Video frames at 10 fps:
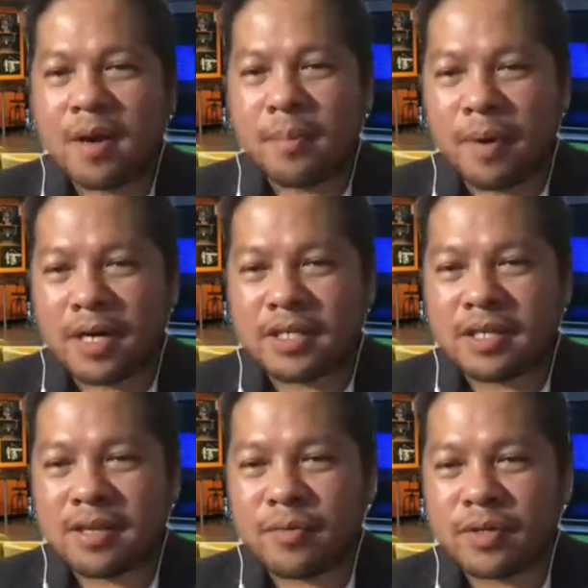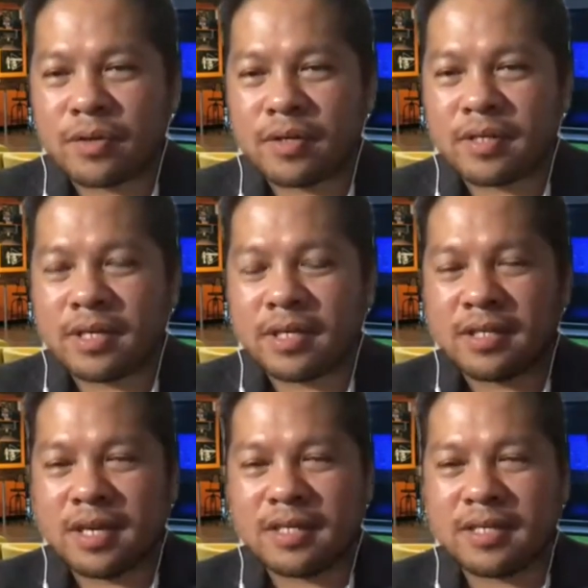budget, and resources?
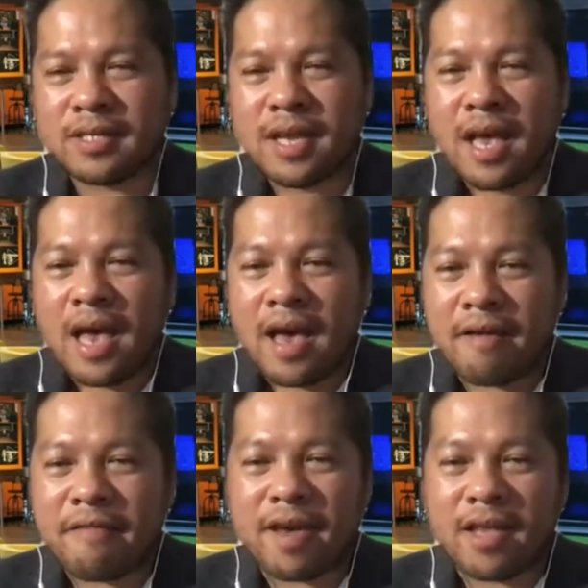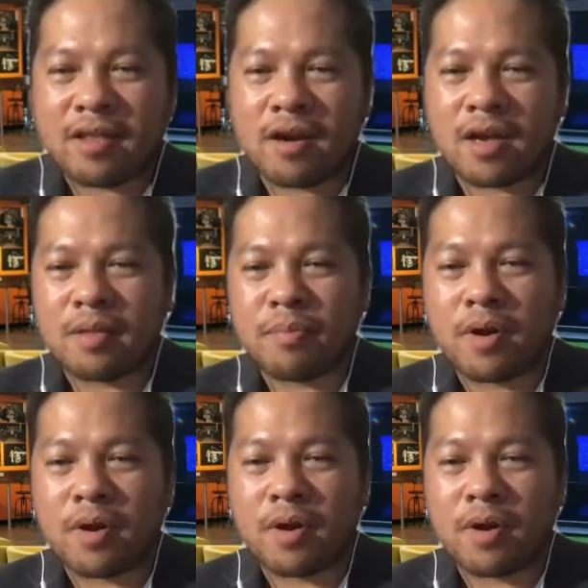Does having a target
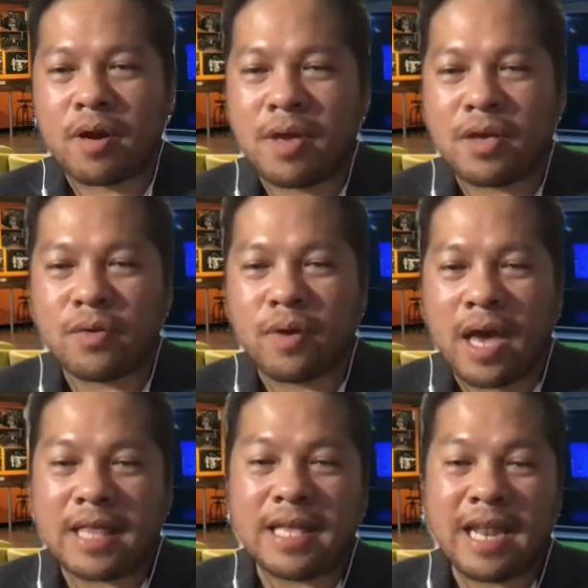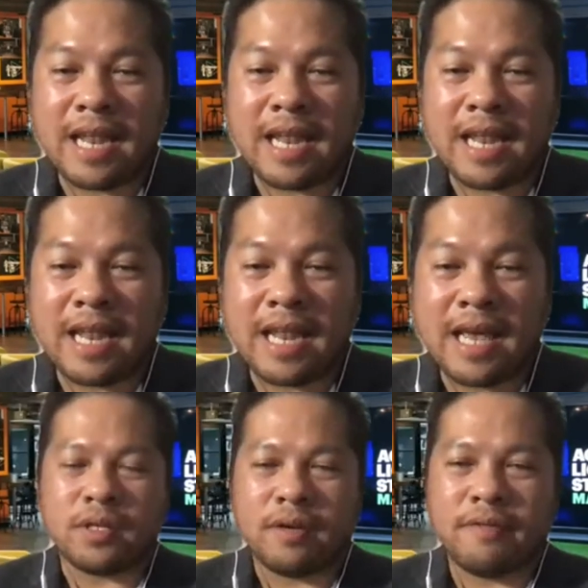market make you any less
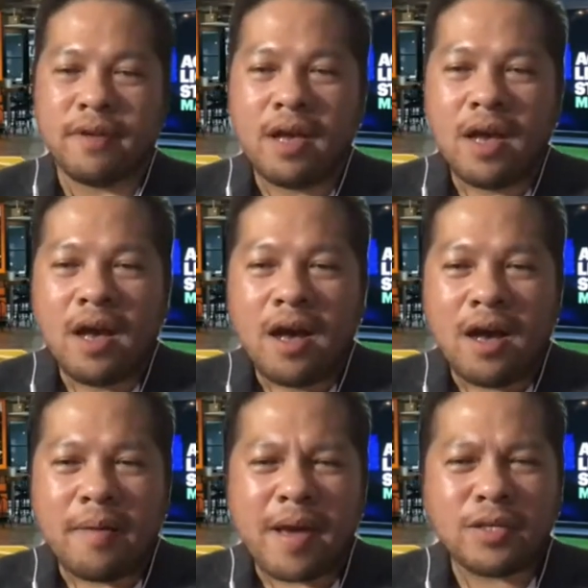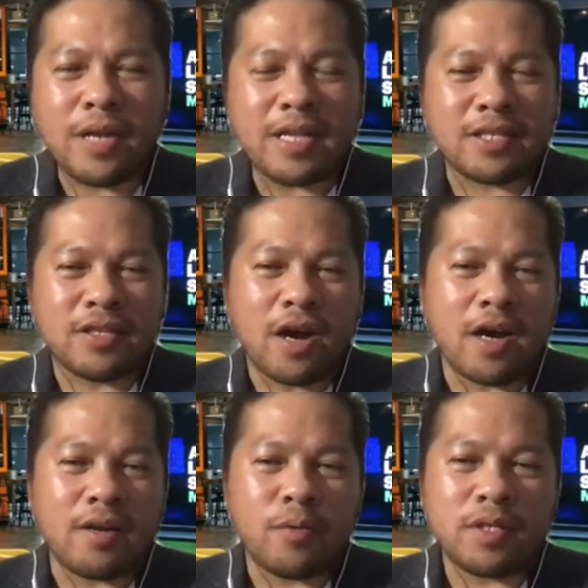inclusive? Actually, it's
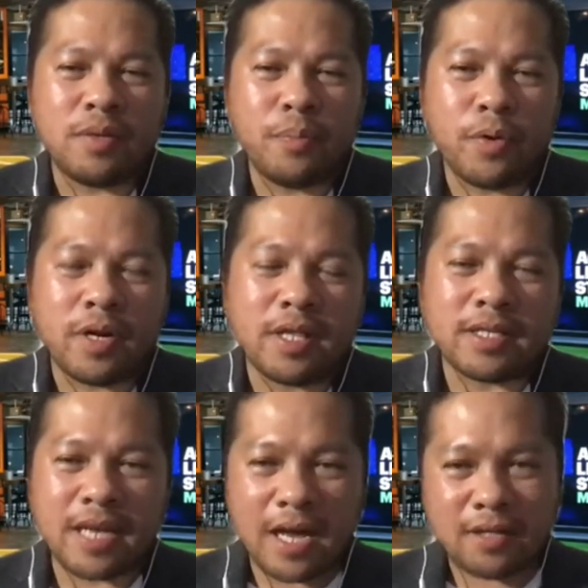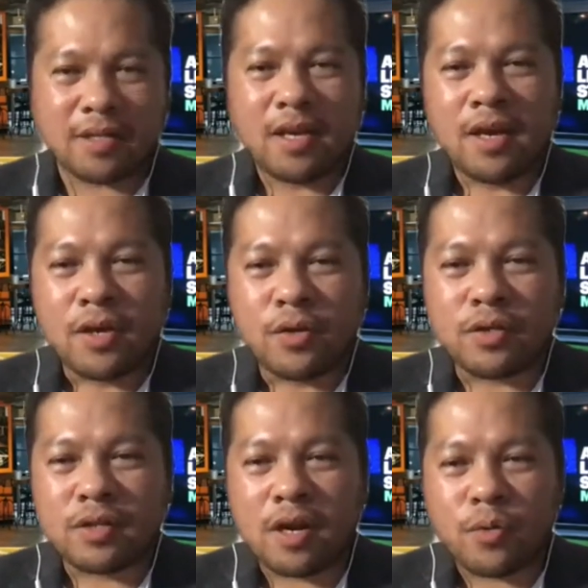not. What's important is that you
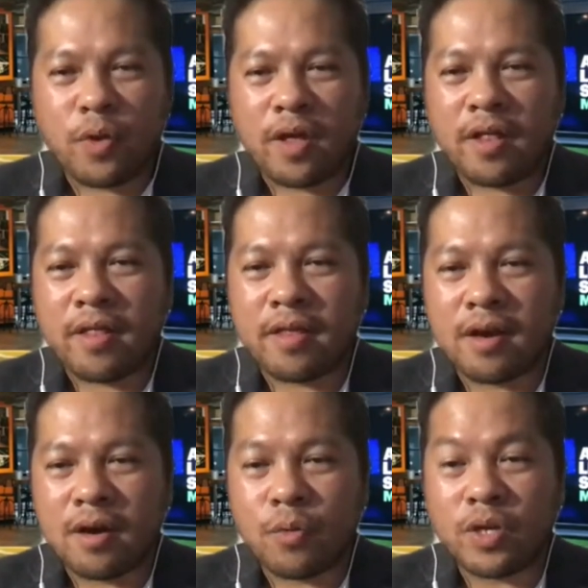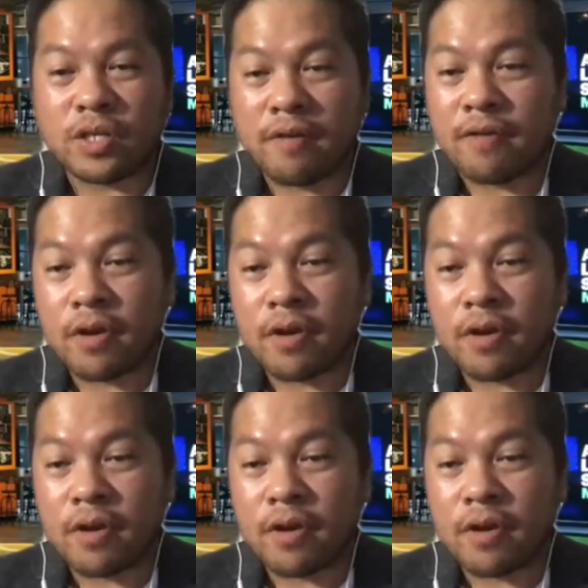start with whichever